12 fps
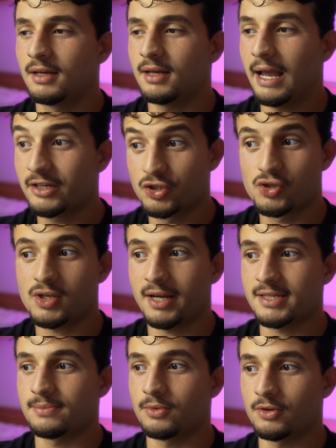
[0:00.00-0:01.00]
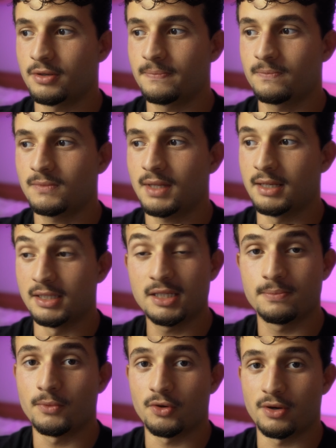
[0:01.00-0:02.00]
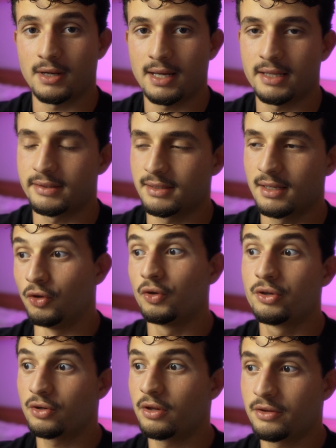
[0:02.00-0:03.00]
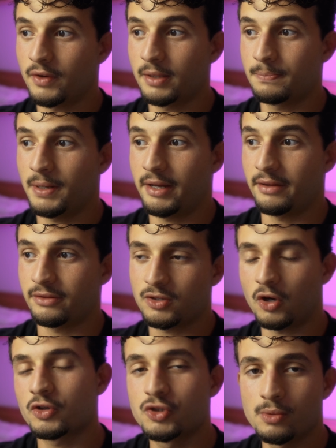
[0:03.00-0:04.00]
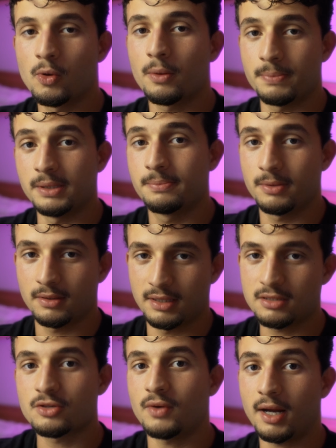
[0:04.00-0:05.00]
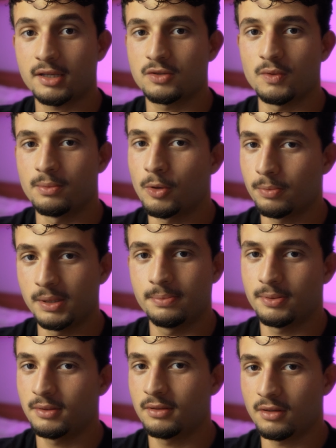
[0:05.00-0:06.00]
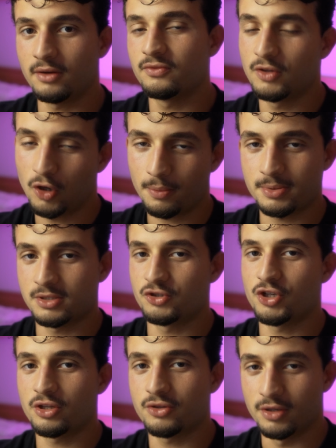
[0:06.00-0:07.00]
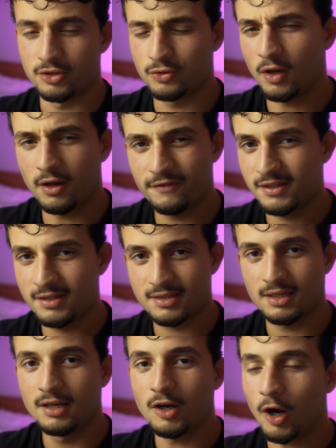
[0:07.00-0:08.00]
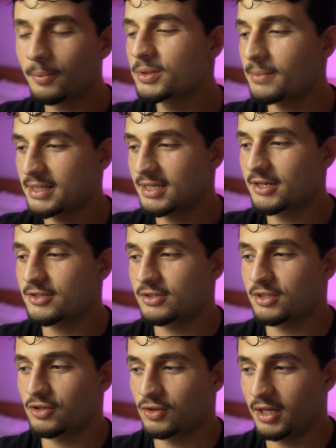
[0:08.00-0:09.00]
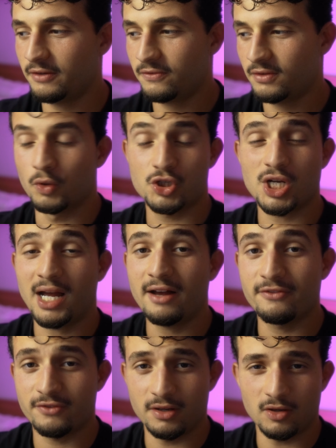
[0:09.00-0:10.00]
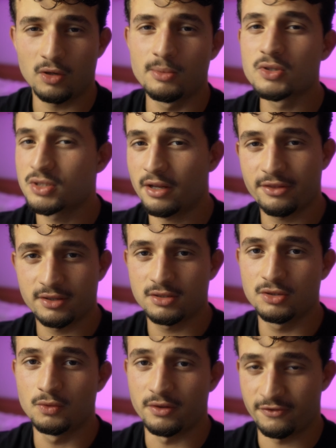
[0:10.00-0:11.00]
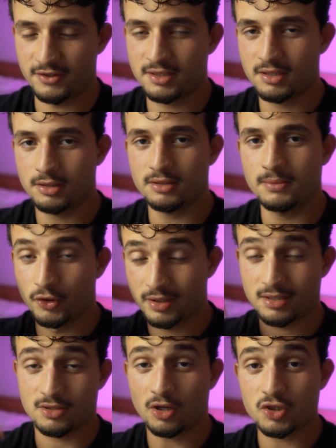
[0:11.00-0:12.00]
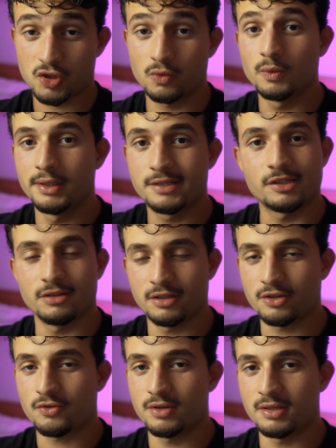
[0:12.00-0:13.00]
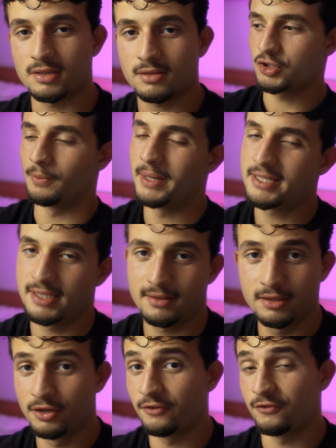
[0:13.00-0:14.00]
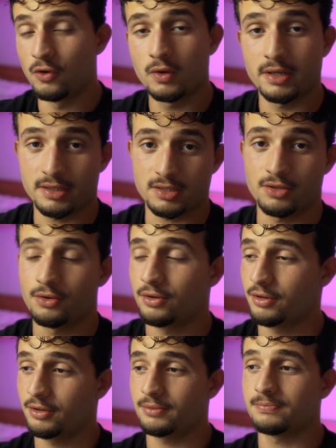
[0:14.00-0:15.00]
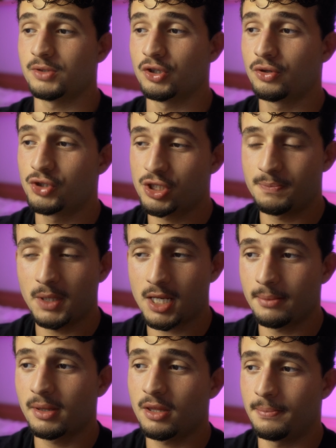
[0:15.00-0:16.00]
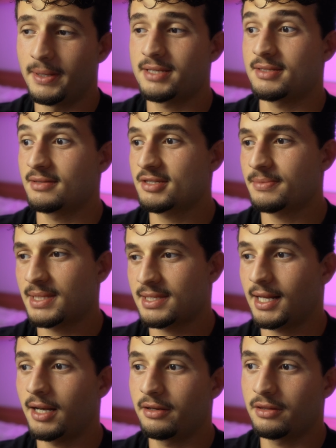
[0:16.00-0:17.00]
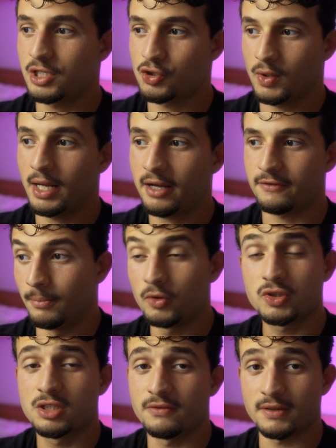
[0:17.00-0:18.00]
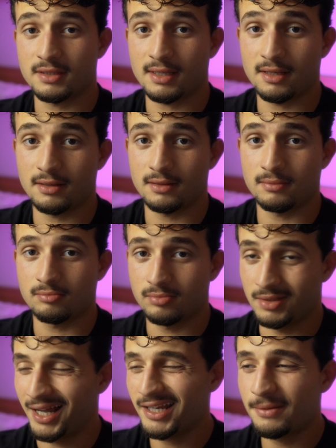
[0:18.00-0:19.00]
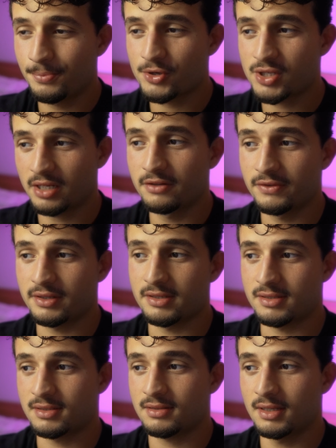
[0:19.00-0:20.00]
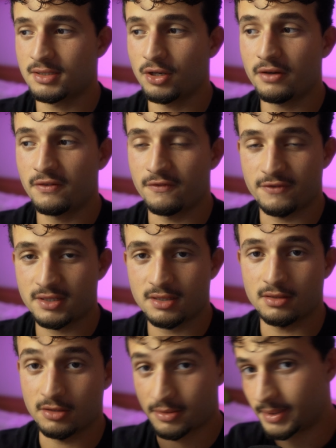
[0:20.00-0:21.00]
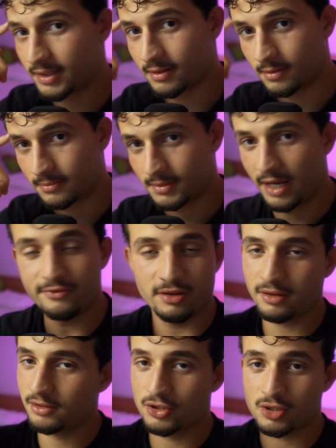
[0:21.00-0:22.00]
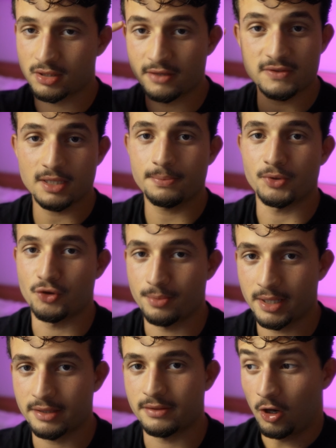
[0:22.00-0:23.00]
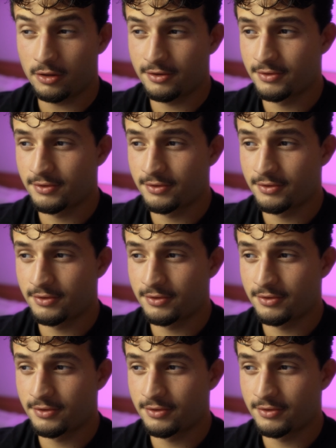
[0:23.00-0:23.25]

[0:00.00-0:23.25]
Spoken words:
exercise more and eat more and know you're on the right path, talk to more people, interact with more people of the opposite gender, and do all these optimizations in your life, which have almost nothing to do with physical, your testosterone will literally increase. So basically your focus, your, you know, just becoming the best, this mentality that you have, most of it, and 90% of it it's not even physical, it's mental. Everything just lives up in your mind. All the